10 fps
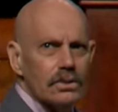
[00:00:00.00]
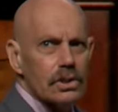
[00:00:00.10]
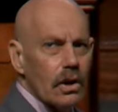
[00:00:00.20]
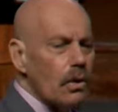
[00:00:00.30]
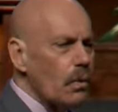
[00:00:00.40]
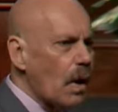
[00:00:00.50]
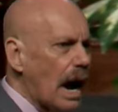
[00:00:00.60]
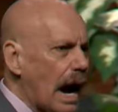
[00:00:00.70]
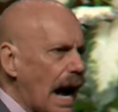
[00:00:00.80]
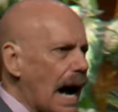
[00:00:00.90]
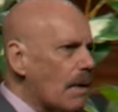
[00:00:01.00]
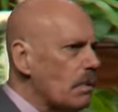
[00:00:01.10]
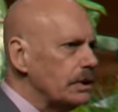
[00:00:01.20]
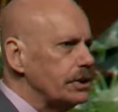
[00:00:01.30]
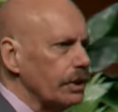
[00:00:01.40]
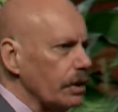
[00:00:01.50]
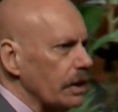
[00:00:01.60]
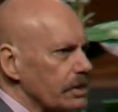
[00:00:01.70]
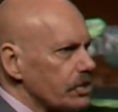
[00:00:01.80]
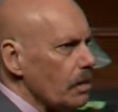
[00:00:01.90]
So I want you to
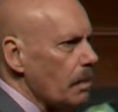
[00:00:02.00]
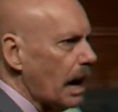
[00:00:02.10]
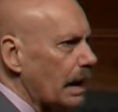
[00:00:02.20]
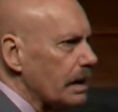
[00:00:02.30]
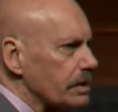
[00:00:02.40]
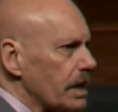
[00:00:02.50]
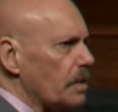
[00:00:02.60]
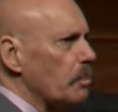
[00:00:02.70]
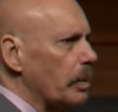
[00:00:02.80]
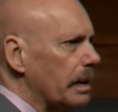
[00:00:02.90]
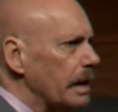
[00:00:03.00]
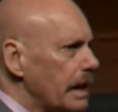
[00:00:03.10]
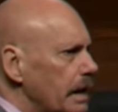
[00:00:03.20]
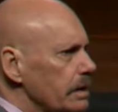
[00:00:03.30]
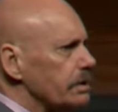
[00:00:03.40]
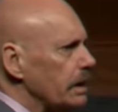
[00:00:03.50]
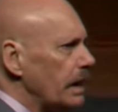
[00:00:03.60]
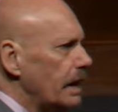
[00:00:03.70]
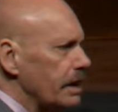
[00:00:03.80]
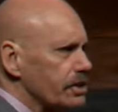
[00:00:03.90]
look at somebody and say, please
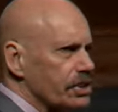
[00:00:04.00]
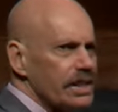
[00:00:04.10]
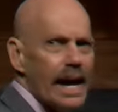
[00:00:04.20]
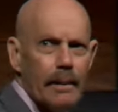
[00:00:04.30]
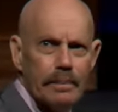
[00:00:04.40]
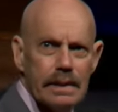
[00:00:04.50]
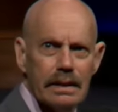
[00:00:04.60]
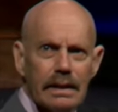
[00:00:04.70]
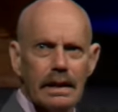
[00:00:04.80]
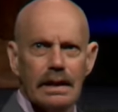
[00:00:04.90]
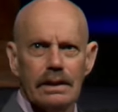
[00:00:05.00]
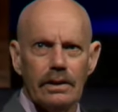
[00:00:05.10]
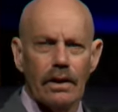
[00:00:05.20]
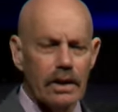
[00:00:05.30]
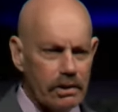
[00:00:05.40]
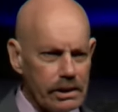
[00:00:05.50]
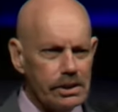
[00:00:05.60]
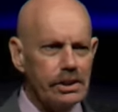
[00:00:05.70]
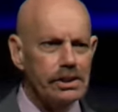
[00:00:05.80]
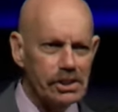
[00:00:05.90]
accept your
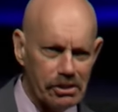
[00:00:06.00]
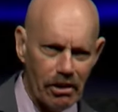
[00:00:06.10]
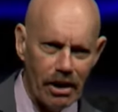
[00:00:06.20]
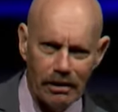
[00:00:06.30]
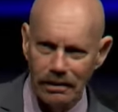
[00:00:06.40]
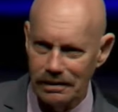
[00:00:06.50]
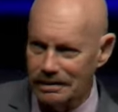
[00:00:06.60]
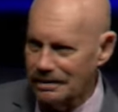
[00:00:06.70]
Christian struggle.